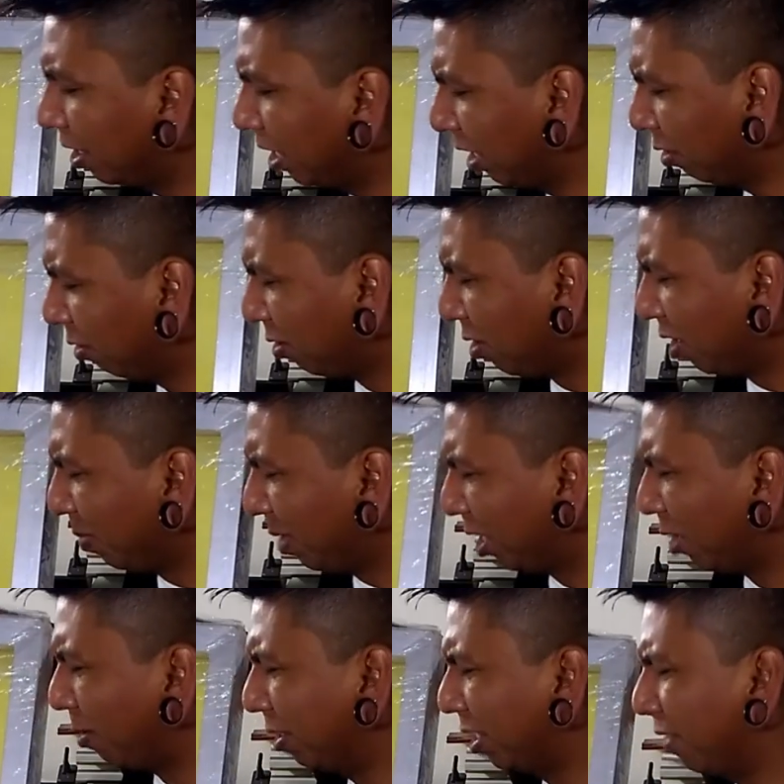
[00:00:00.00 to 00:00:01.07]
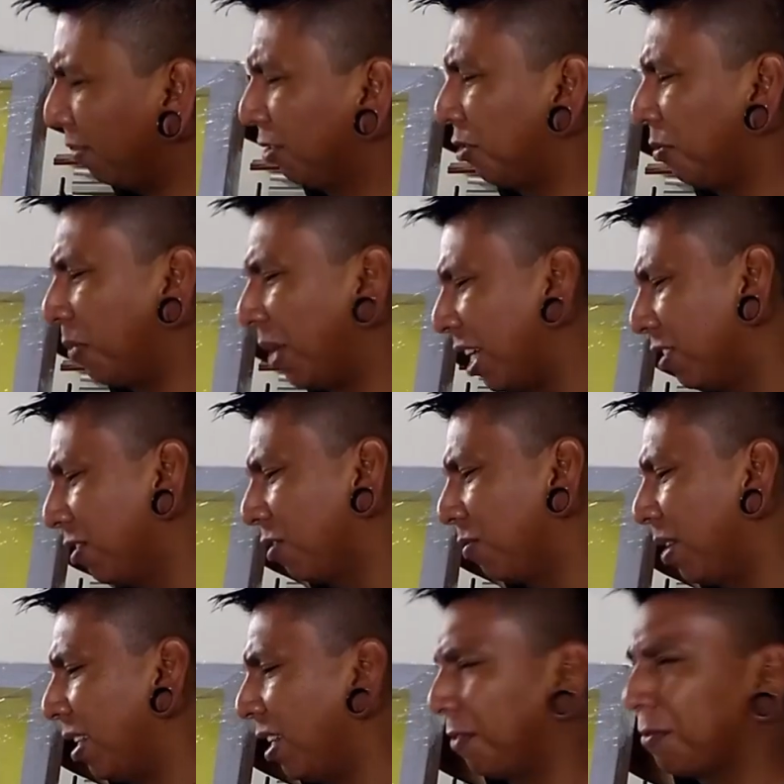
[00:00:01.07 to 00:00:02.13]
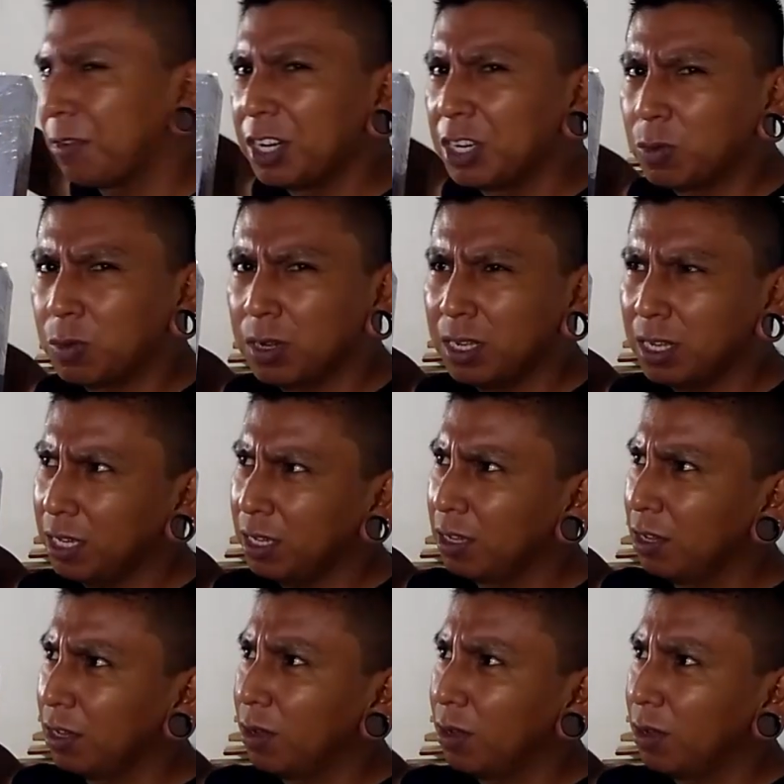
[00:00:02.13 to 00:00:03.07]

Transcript: and those cost me like around 700 pesos, man, like for each one,